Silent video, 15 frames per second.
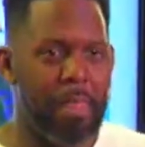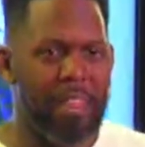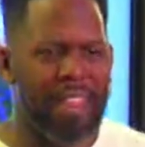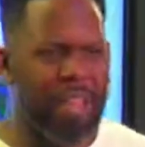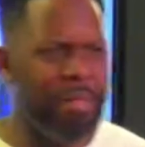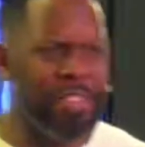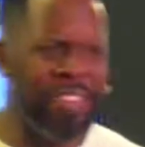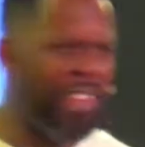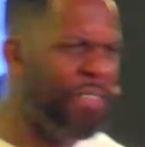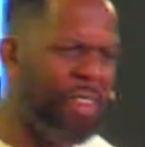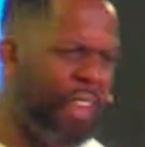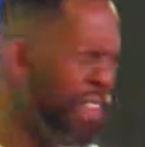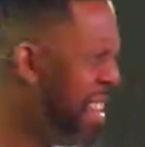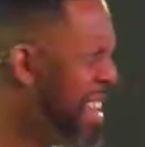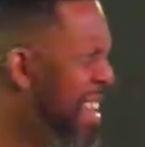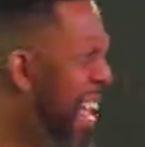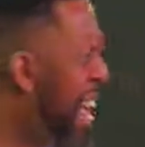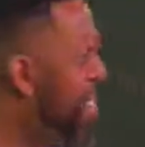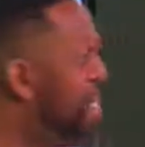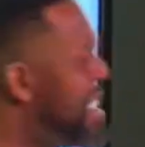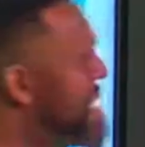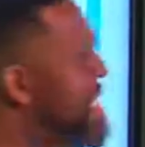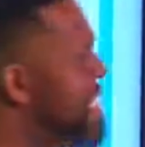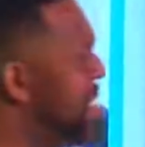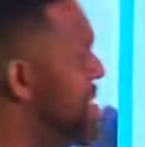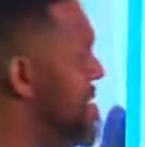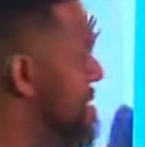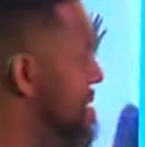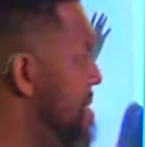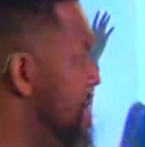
And my stepfather didn't have any kids.